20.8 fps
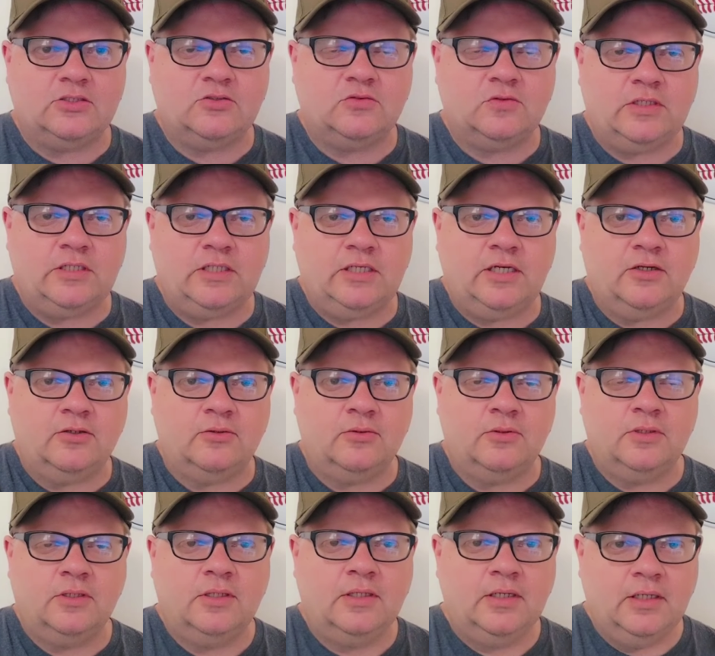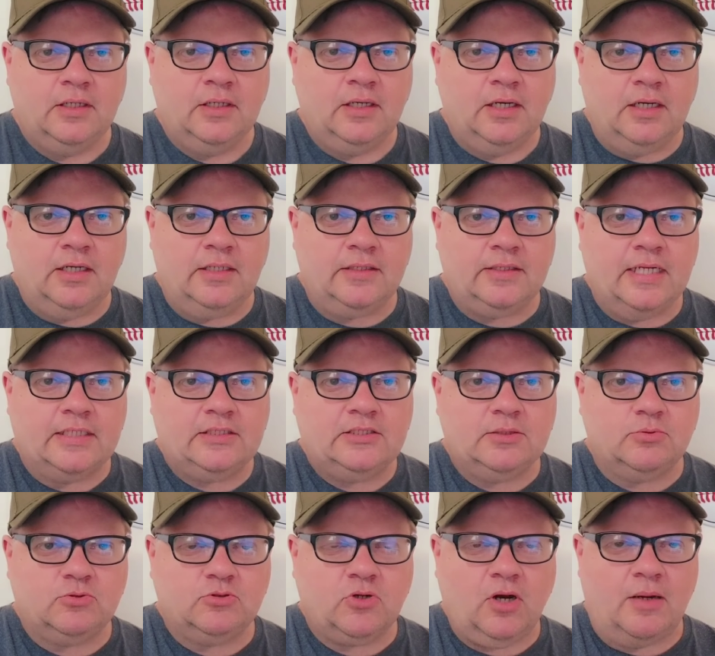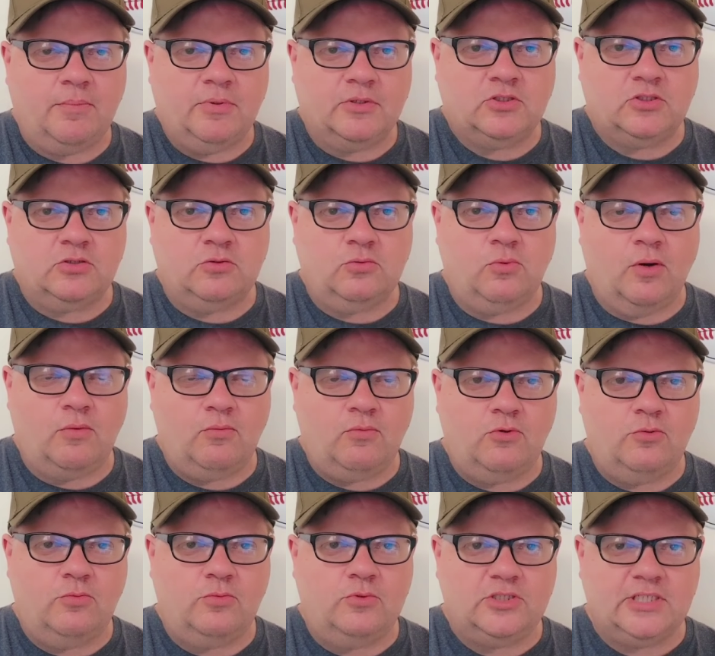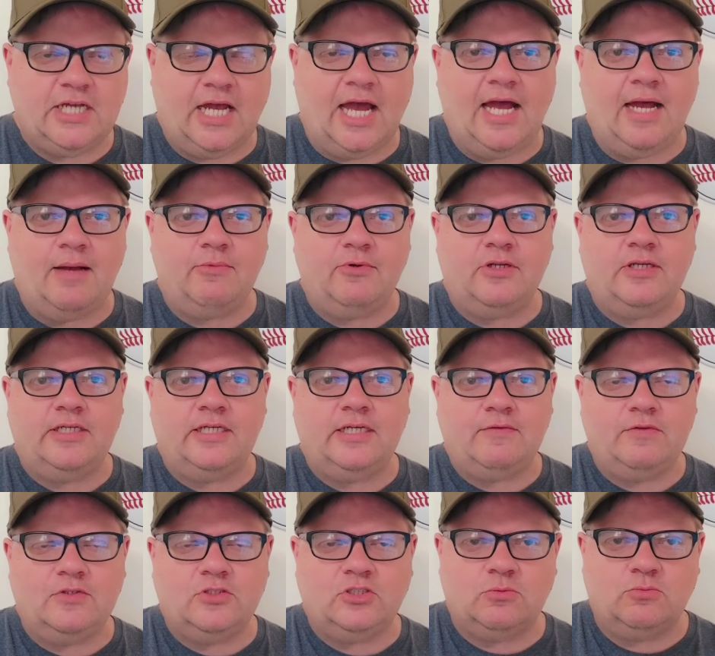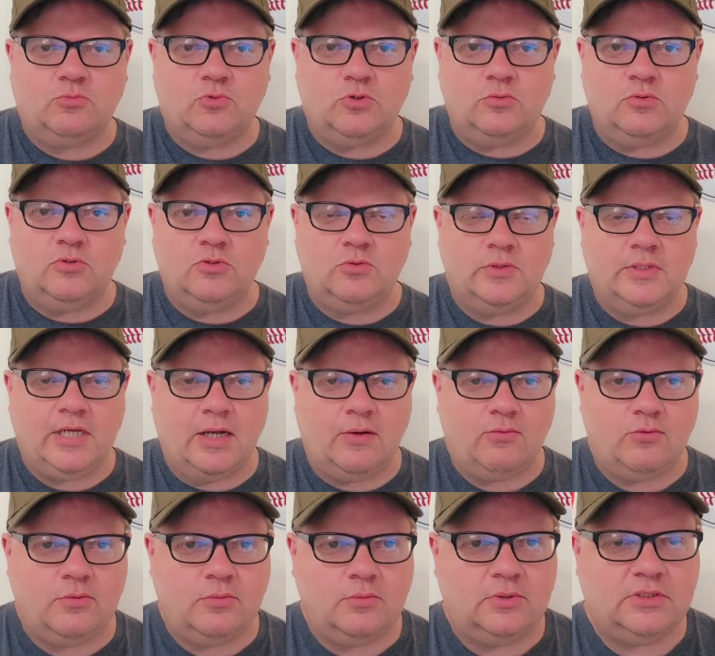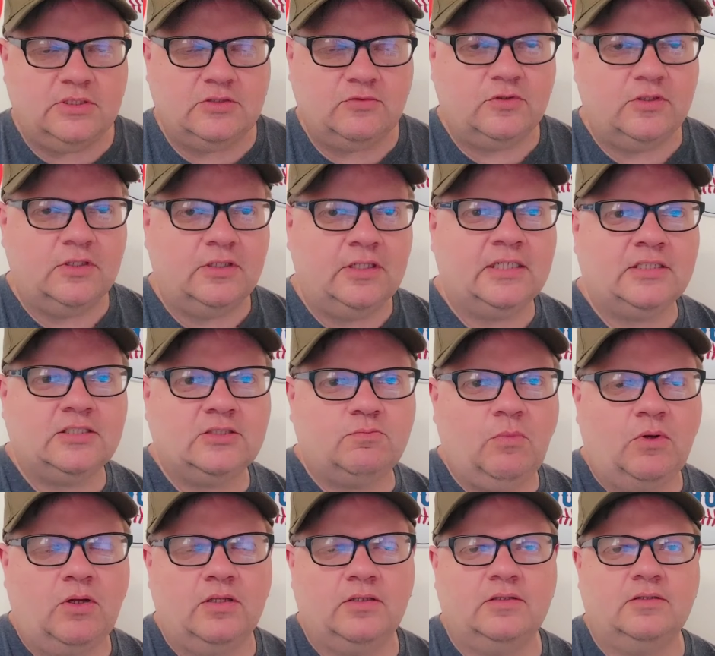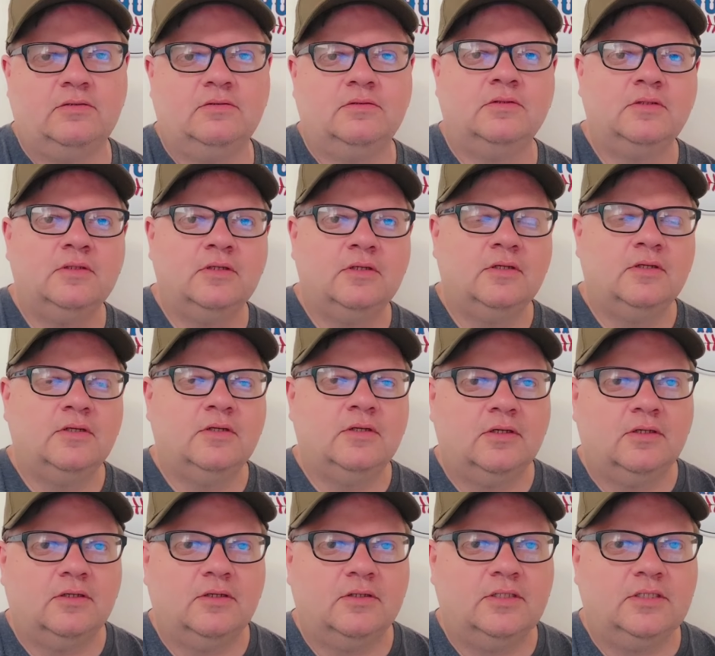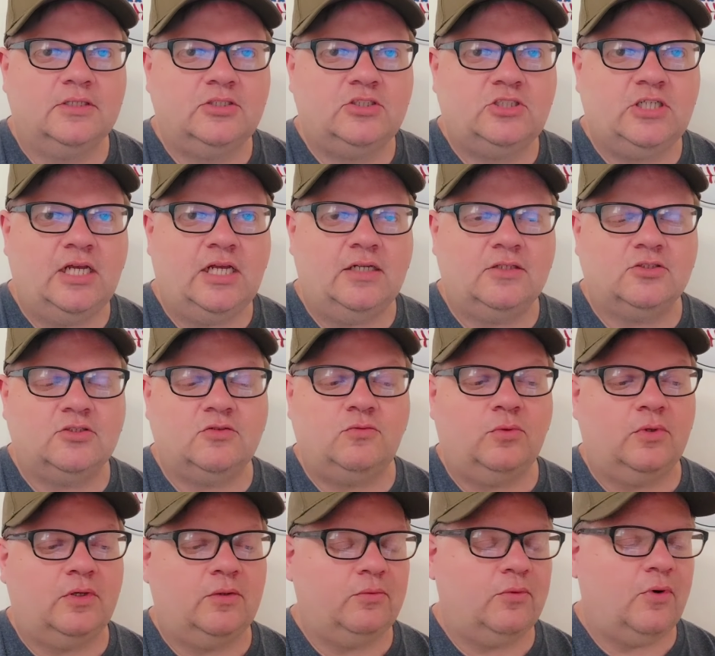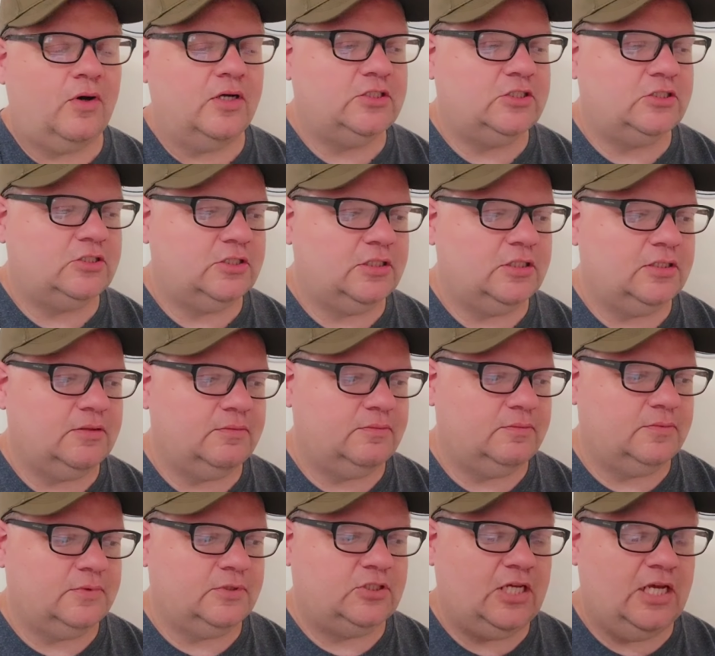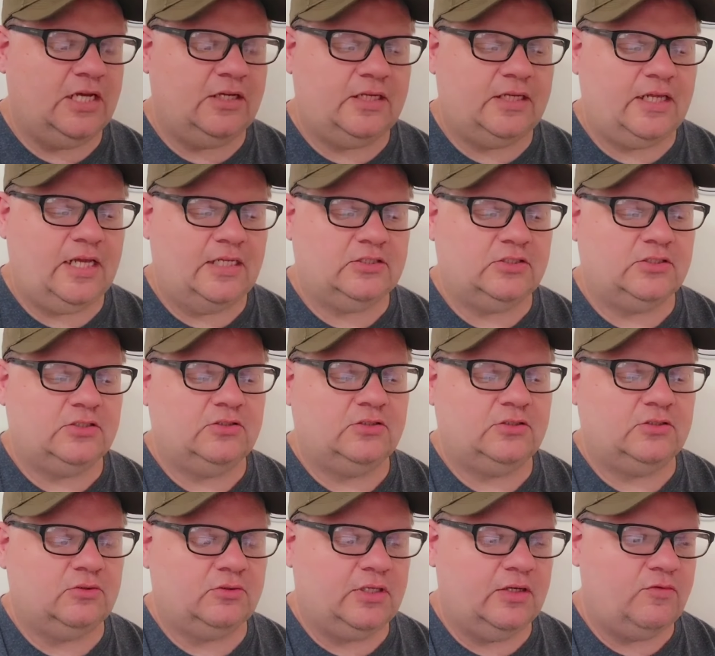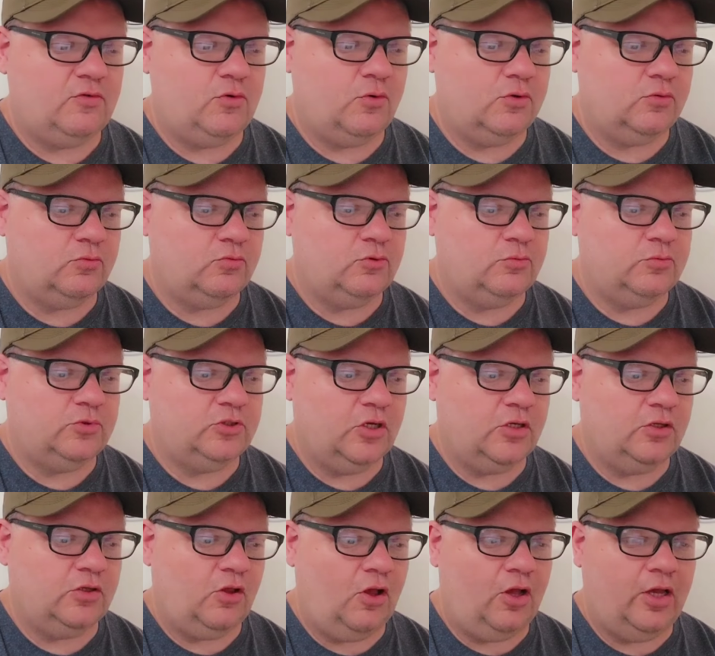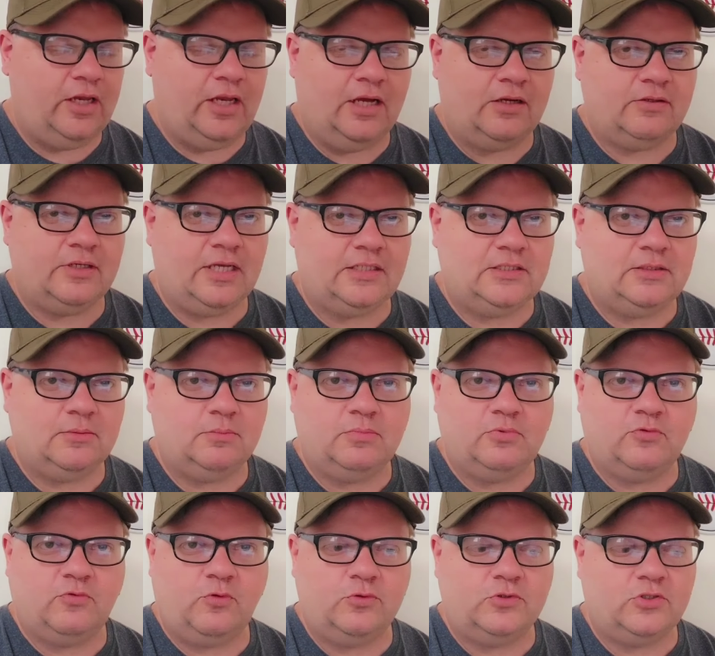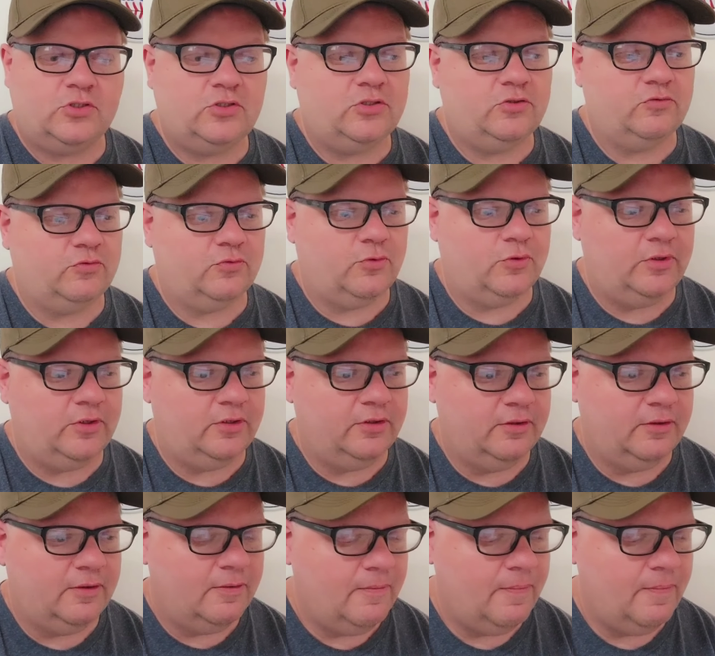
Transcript: this video, and hit that subscribe button. So you want rumors? I'm going to give you some rumors. We got rumors for the next month on this channel, so you want to watch a channel that has, it'll give you all the rumors online, I'll get them to you for you.